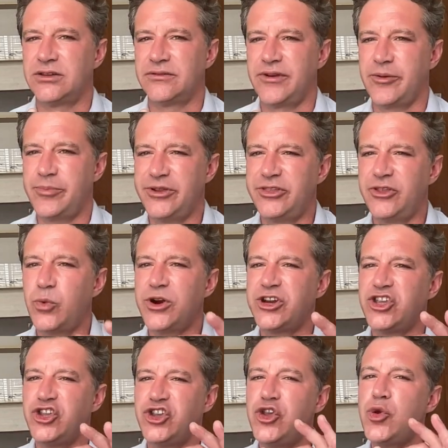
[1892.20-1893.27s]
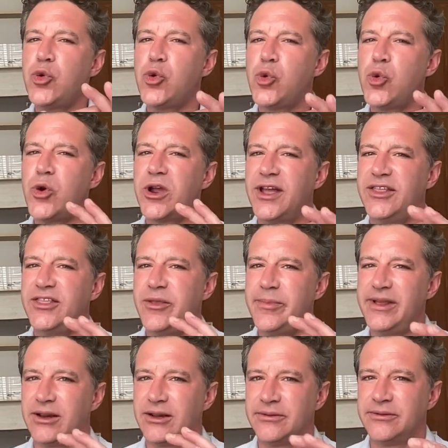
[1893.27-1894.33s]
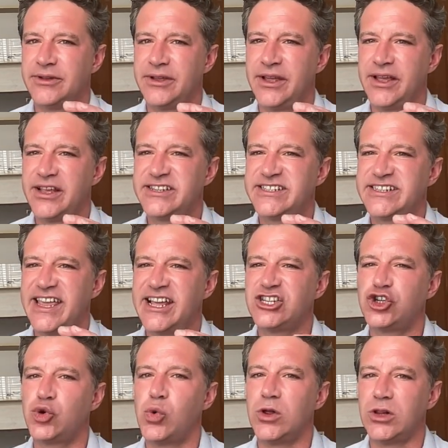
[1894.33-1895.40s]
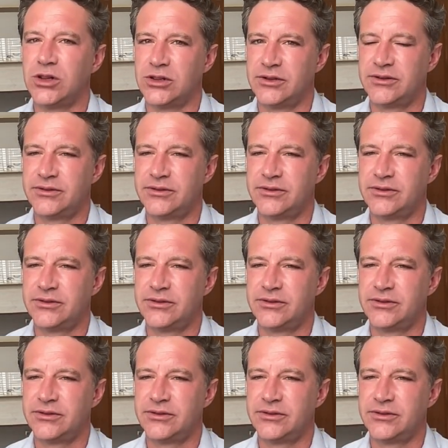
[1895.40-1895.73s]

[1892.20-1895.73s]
right? Put the word you in the middle. Schedule.